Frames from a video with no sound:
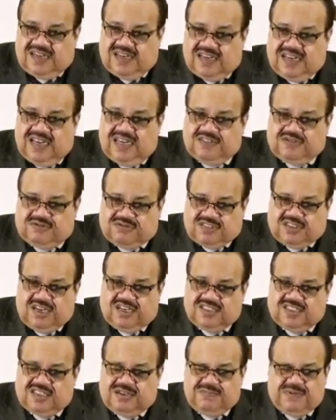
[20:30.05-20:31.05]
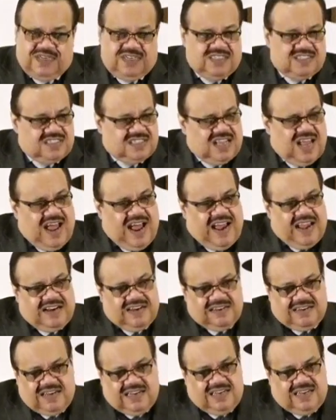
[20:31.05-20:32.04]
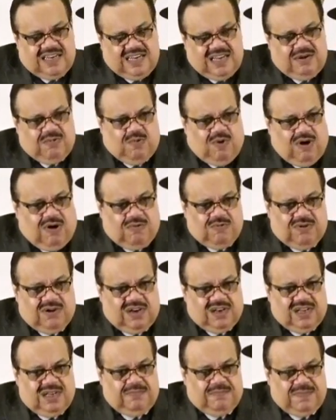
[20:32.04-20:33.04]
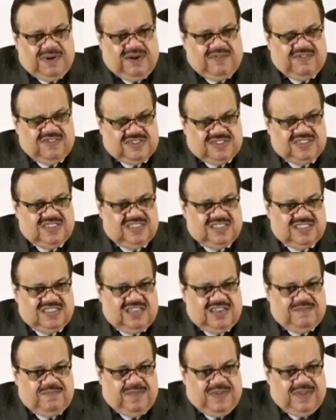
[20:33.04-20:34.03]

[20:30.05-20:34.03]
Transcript: The angel touched him in his thigh, and he walked with a limp ever since then.